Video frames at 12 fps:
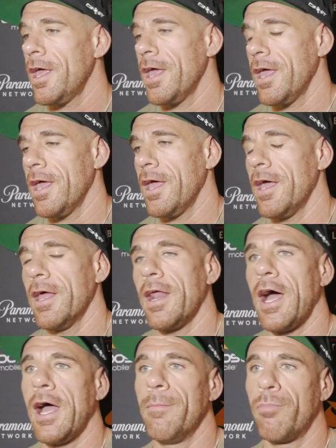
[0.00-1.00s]

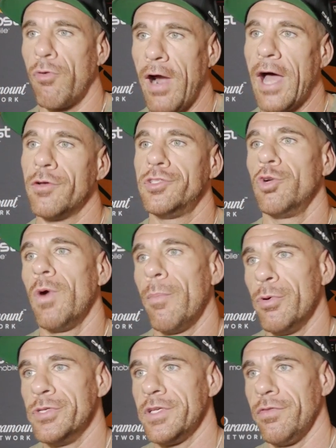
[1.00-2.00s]
and I'm proud to
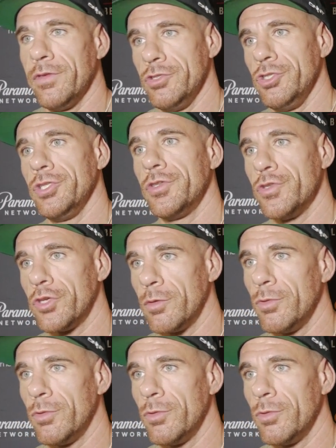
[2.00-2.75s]
represent the jiu-jitsu